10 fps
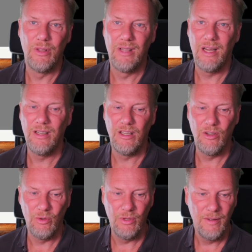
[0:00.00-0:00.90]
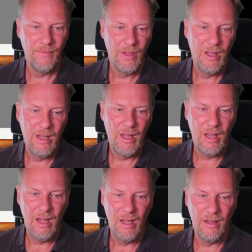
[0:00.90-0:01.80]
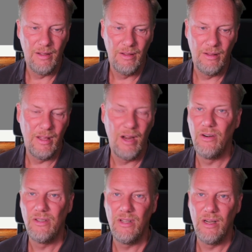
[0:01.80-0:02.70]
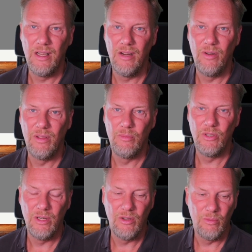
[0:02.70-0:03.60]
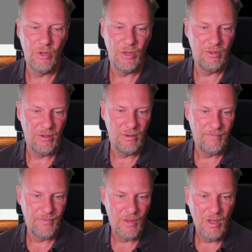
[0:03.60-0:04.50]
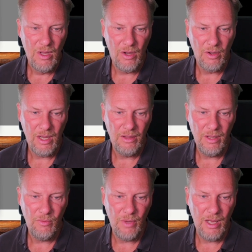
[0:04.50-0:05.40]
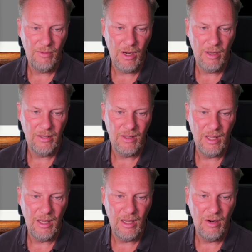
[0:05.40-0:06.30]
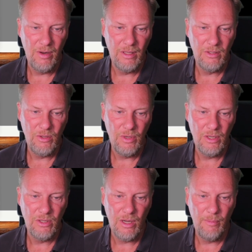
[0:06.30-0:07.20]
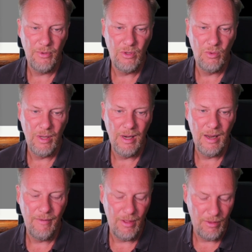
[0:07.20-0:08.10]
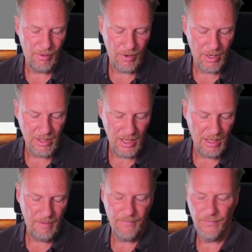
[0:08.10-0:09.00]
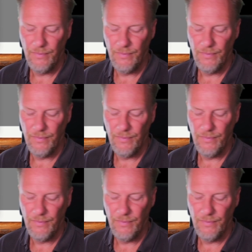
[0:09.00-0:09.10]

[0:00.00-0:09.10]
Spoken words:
Dandy code, they are still here in the machine code monitor. Okay, and then we have the last thing here. It's doing a jump to 1113.